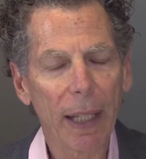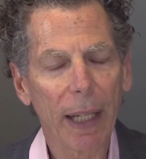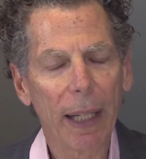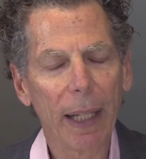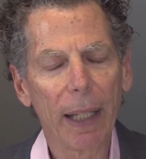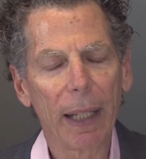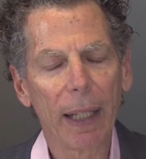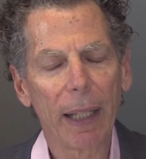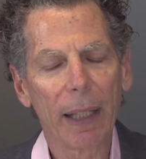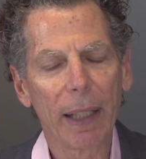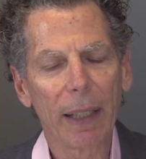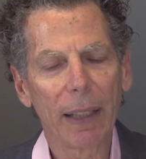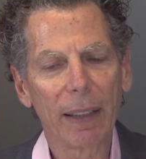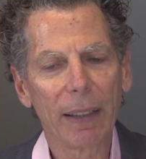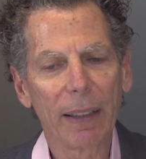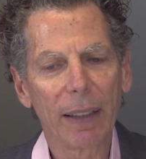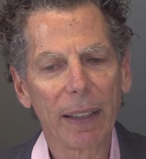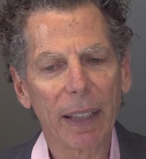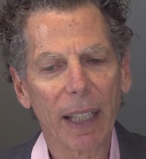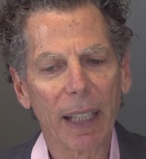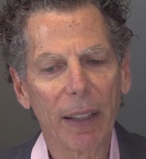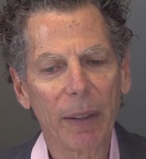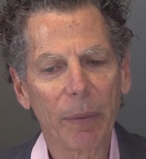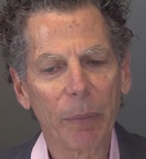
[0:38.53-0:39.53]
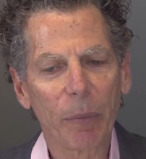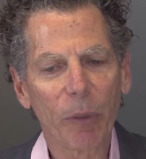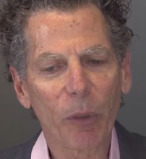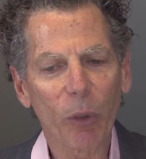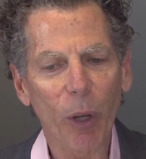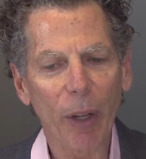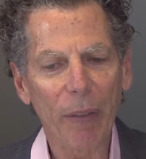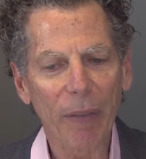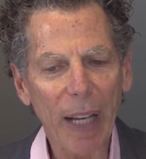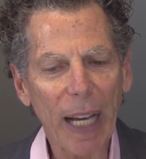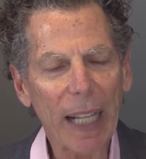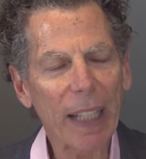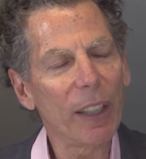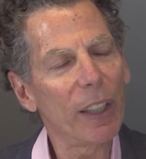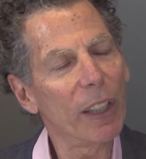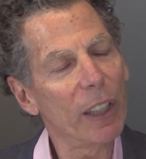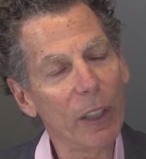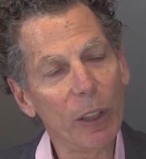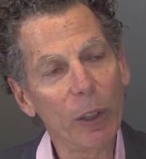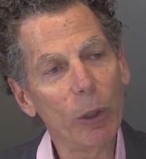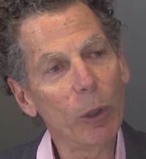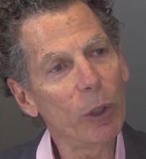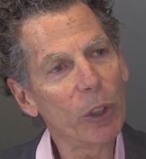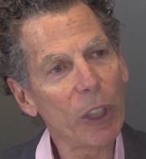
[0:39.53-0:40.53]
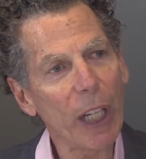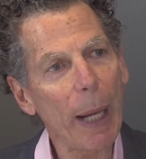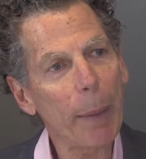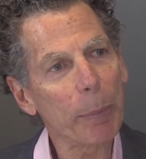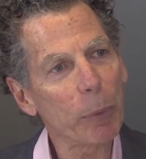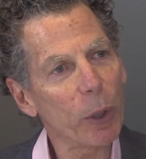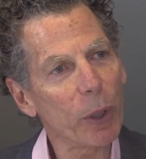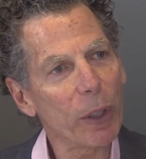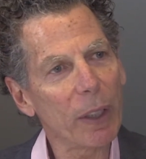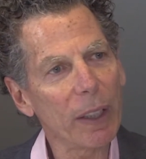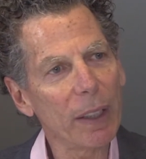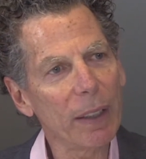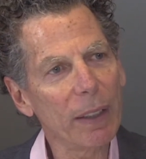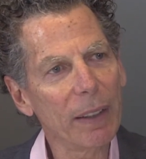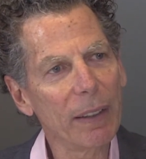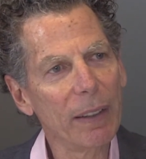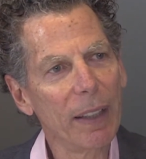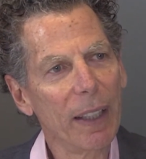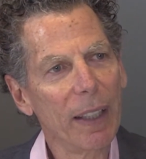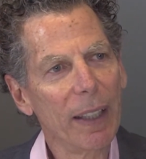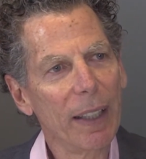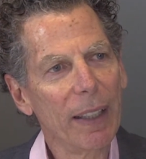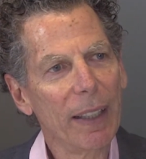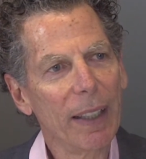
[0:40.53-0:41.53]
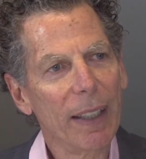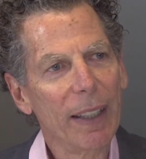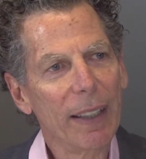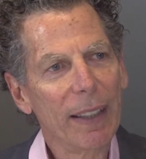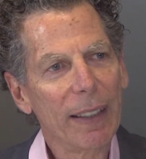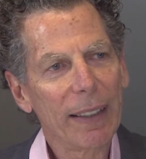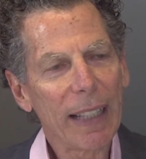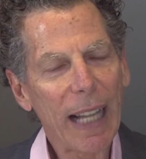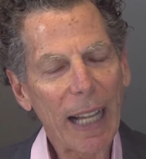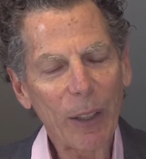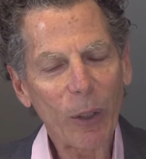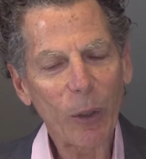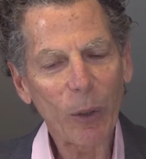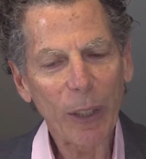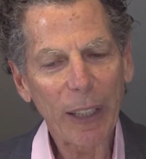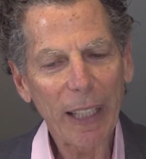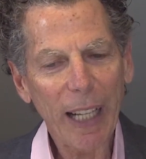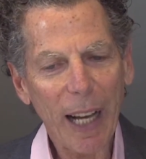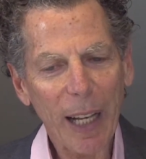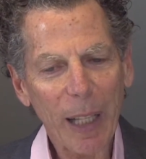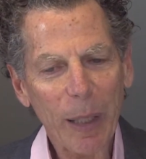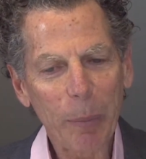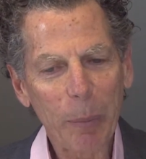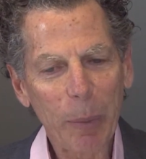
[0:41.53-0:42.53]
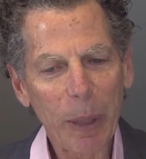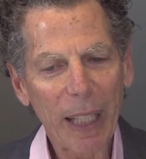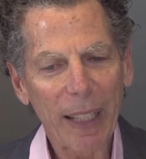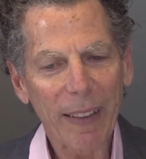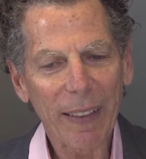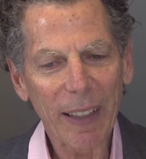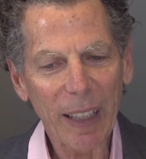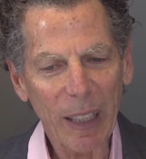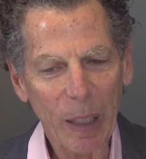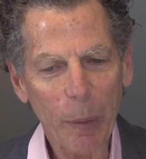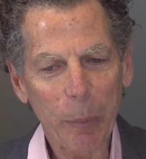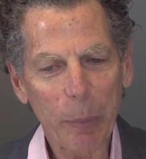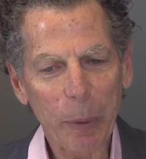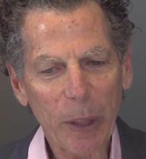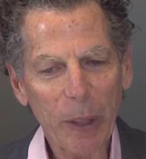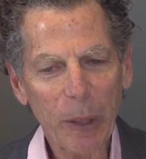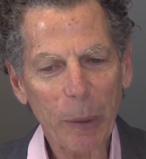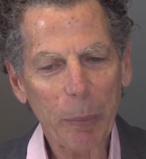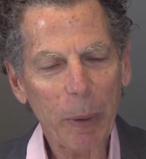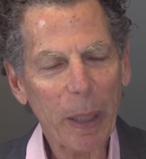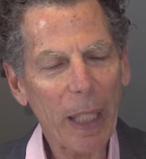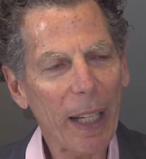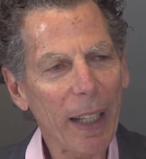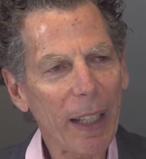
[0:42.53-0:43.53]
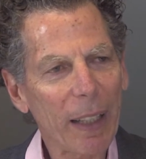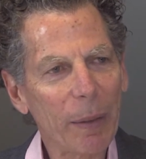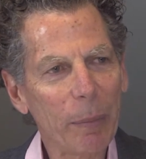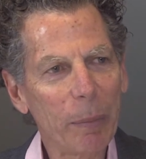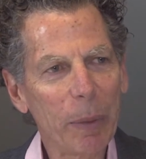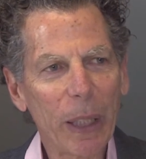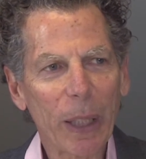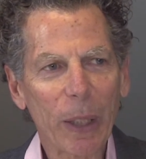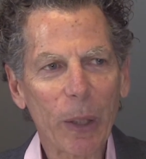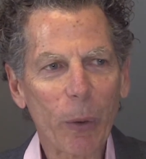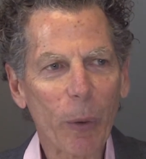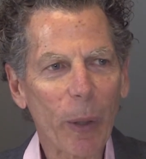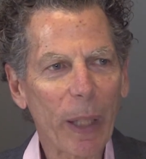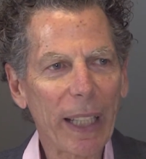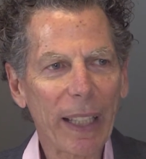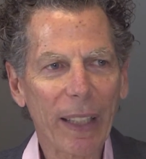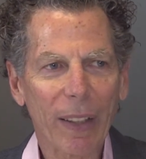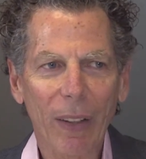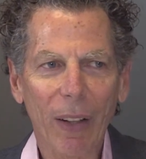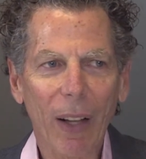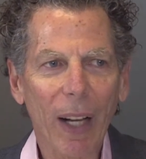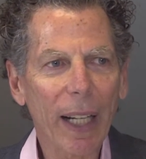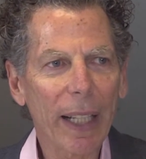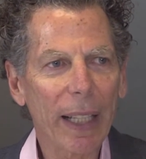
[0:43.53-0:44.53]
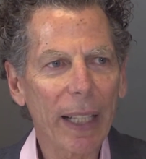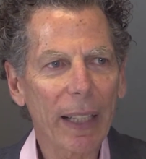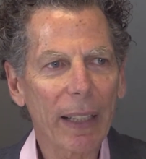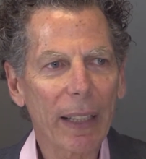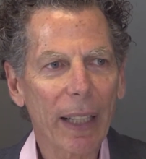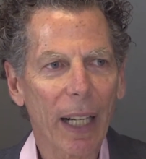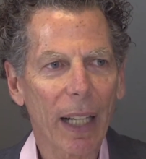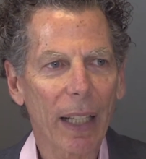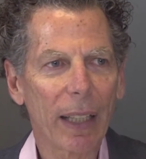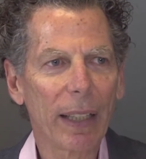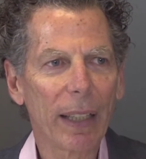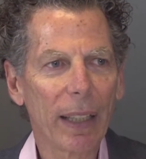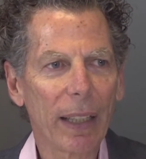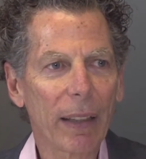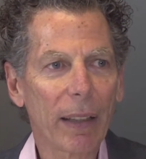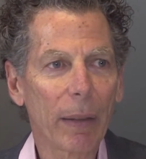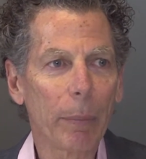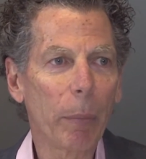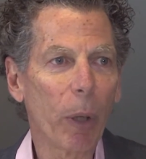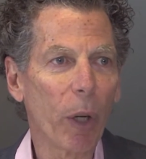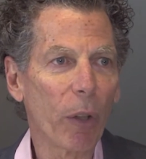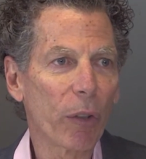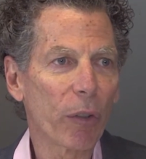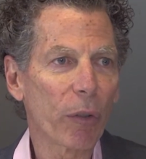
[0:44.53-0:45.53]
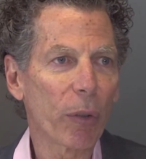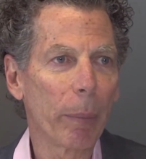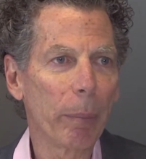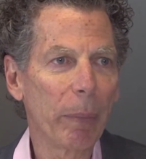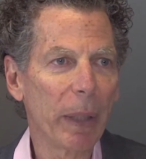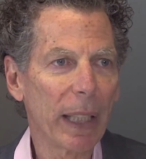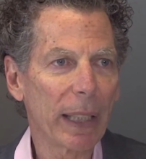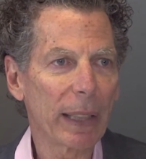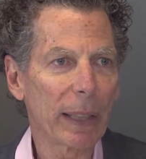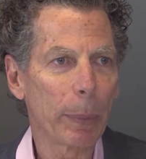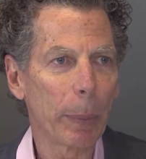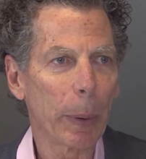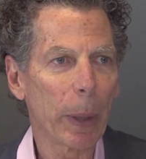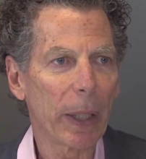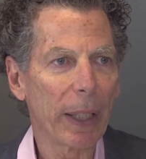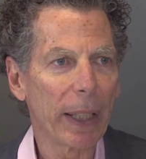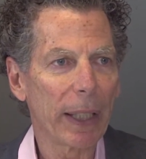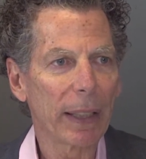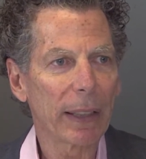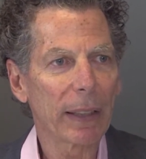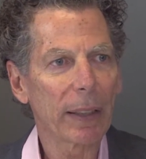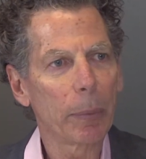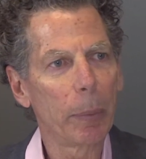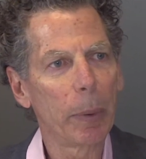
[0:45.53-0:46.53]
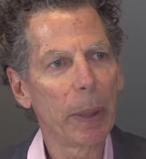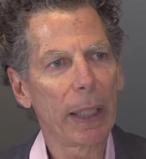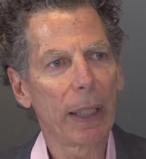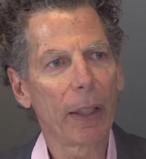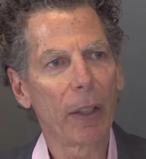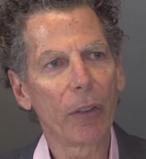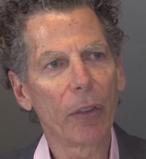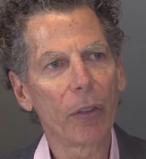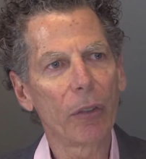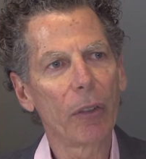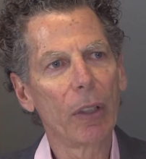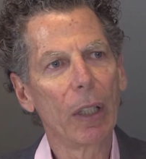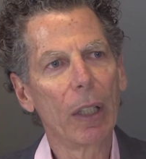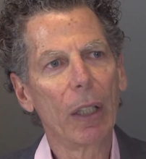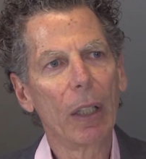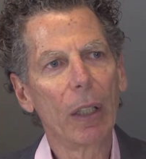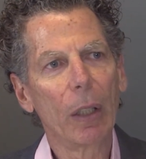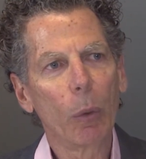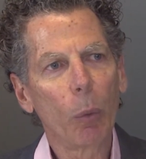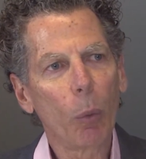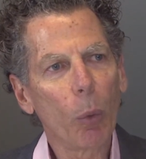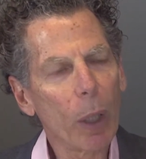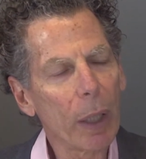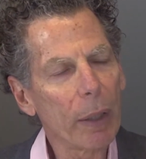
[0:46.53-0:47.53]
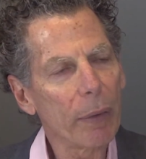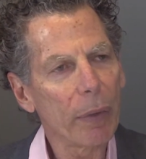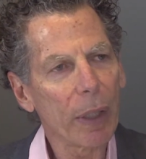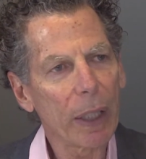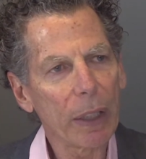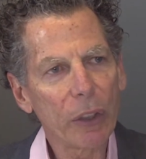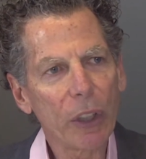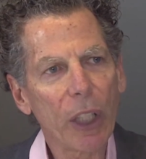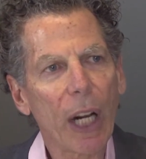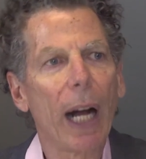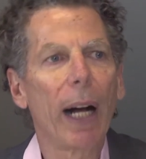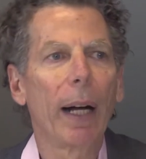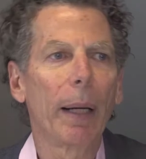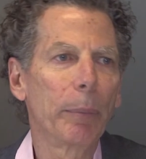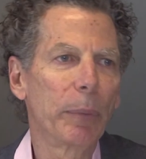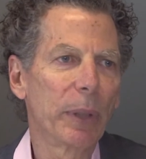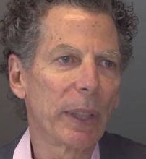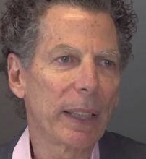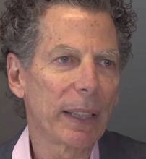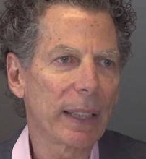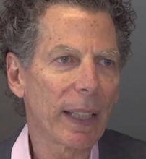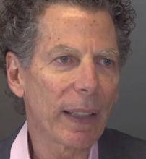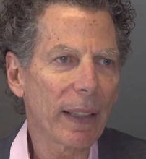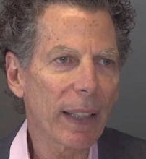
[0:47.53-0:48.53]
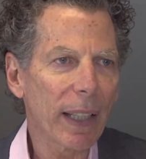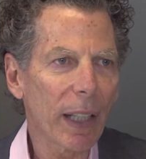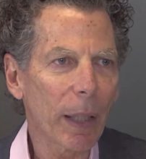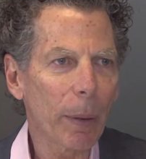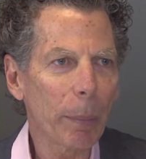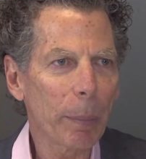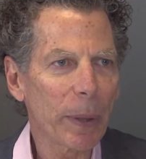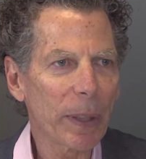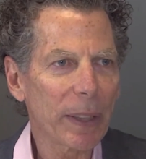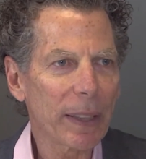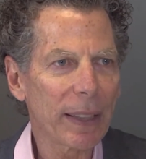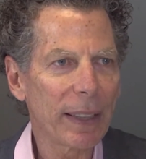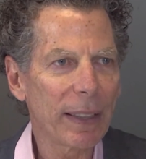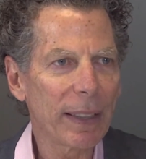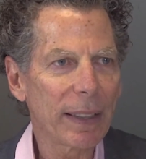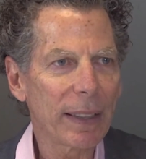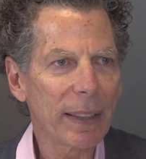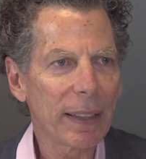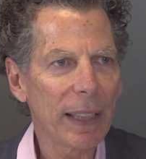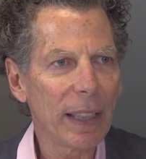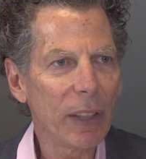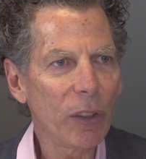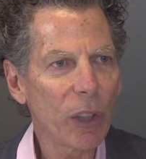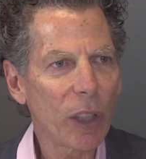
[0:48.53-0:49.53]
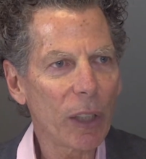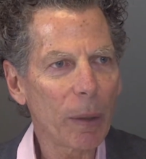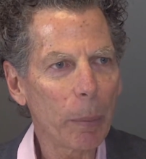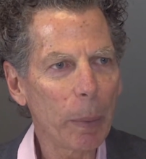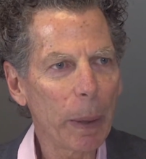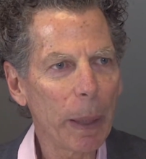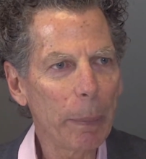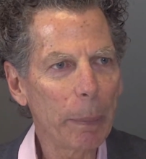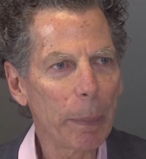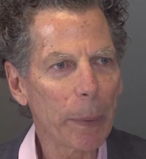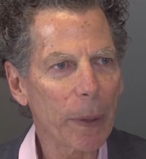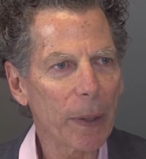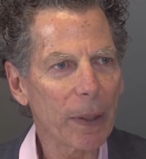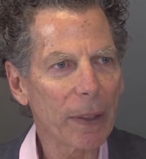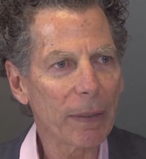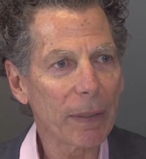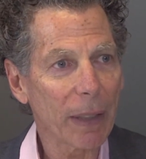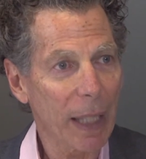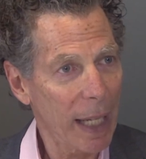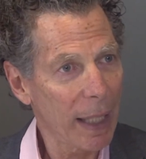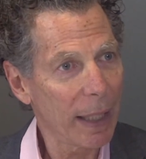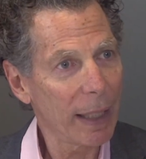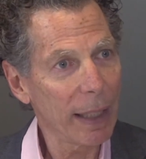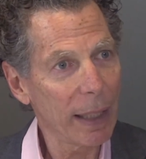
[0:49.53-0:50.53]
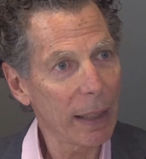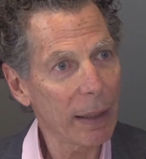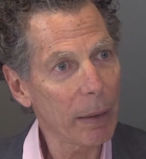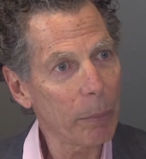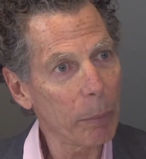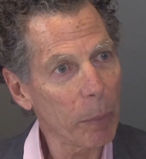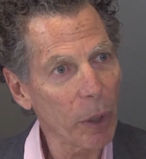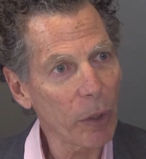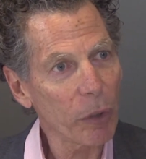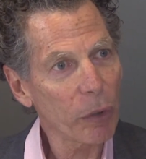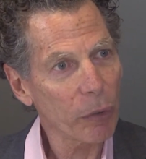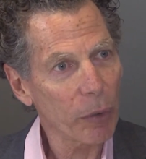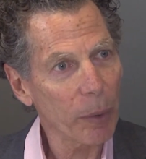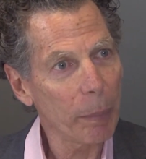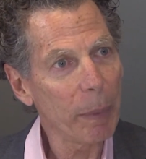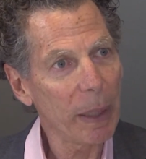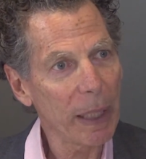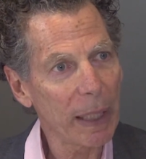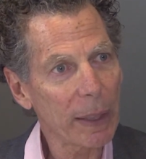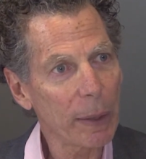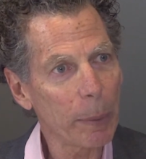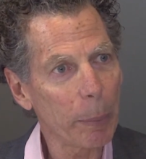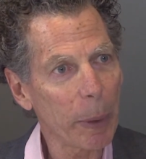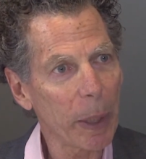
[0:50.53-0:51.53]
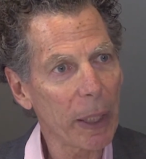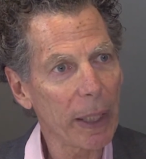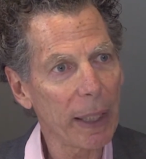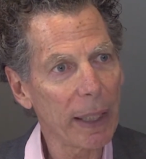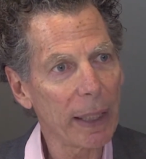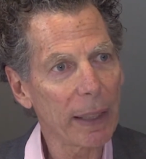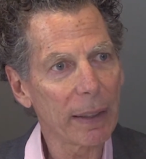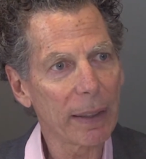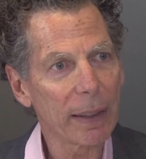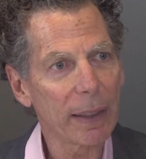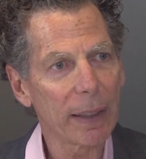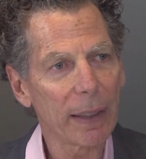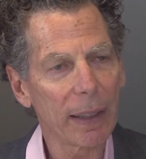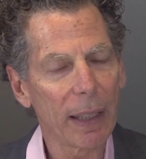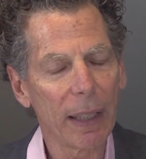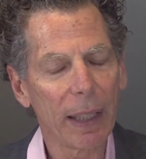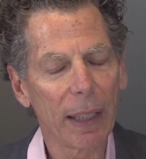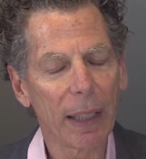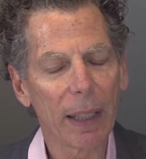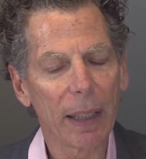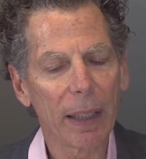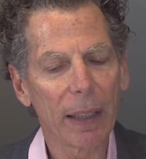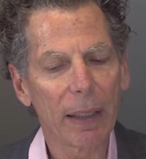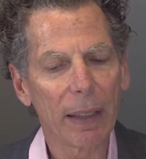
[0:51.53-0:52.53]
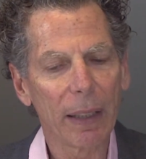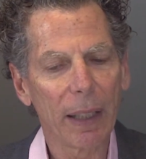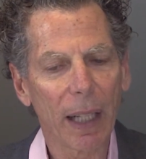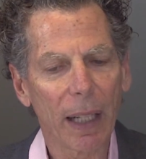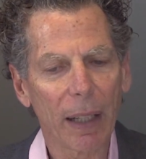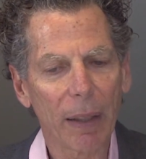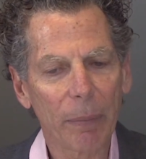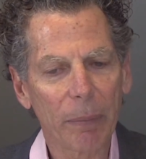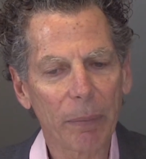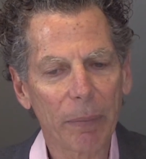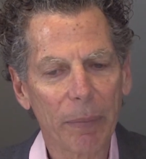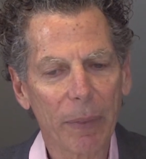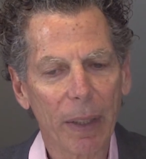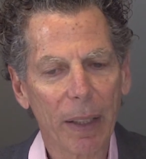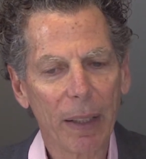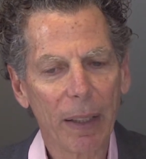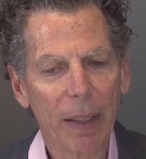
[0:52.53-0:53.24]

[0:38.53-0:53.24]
And um, so I've added a new chapter on not only how to be a therapist, but how to be a great client, how to get the most from the experience, because one of our jobs as a therapist is teaching people how to get the most from the experience. And um,